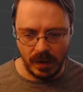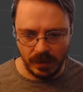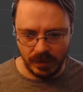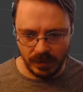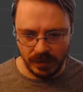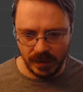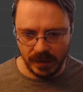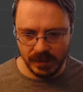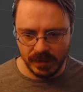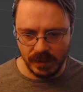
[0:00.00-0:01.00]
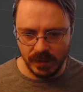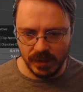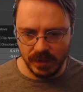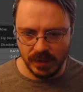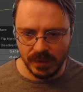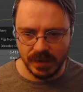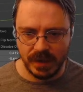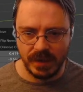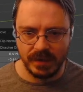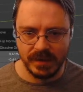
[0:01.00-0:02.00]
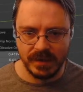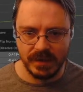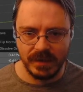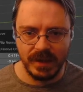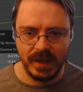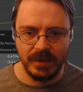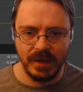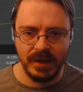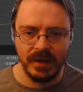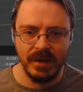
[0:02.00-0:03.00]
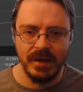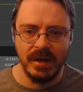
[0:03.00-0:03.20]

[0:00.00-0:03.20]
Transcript: other things you can do stylistically out there,